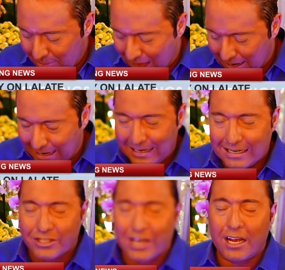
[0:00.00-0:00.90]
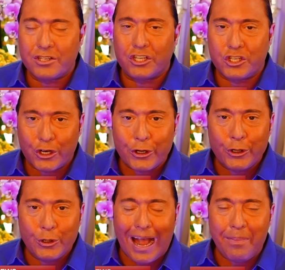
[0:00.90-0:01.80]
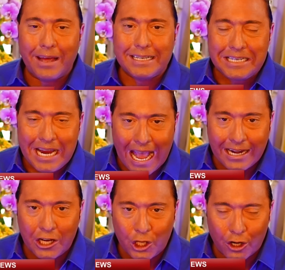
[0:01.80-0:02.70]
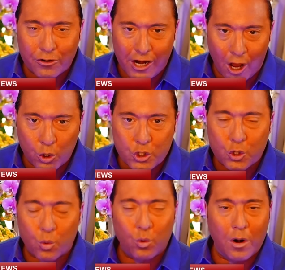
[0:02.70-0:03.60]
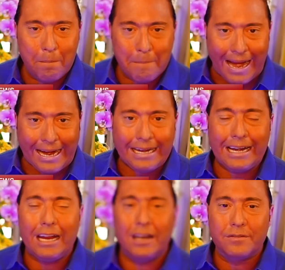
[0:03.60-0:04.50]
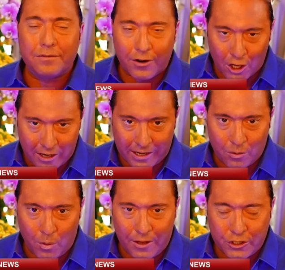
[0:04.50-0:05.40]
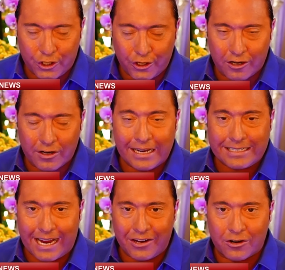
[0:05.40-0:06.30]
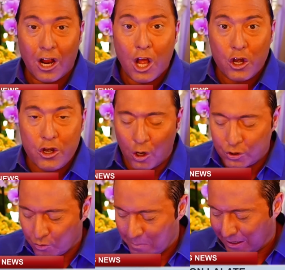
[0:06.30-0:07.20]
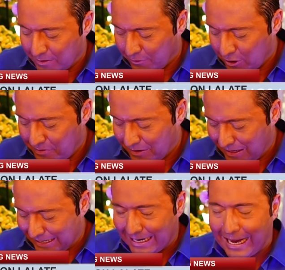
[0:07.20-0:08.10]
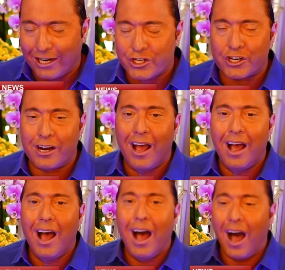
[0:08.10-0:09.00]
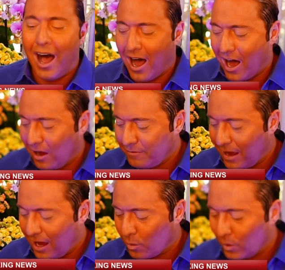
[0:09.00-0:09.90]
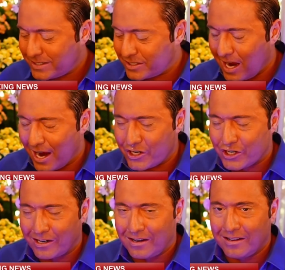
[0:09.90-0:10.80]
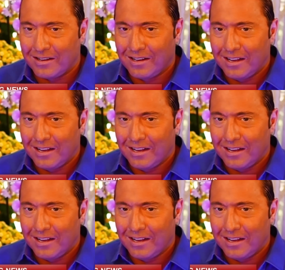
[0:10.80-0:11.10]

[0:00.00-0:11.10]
And that is as the two and the 10 year notes remain inverted. When the two year and 10 year notes remain inverted, they're indication of a recession.